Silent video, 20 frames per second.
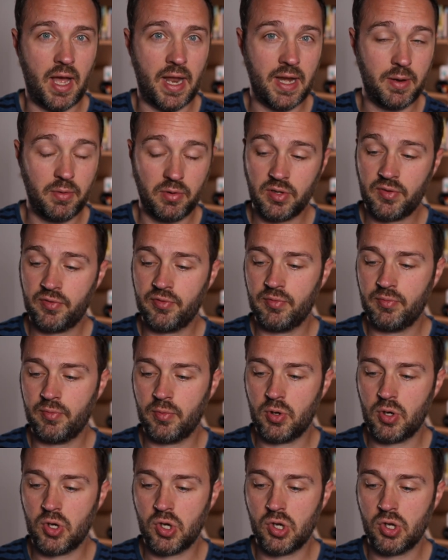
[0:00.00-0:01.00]
and it
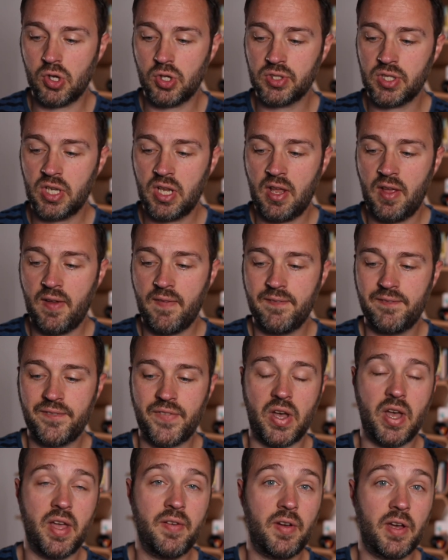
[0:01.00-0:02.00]
was
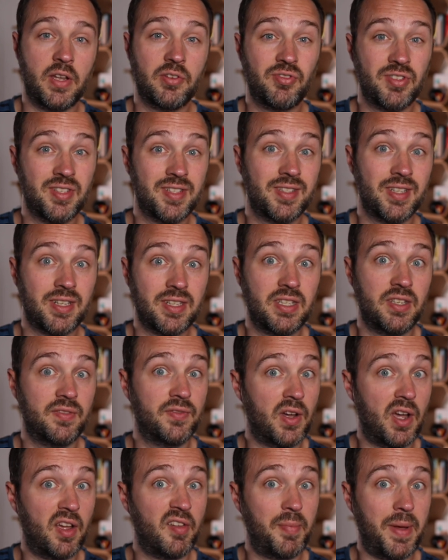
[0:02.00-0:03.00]

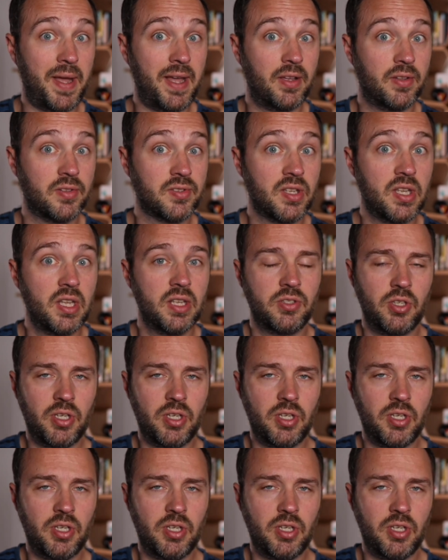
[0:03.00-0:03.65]
£565.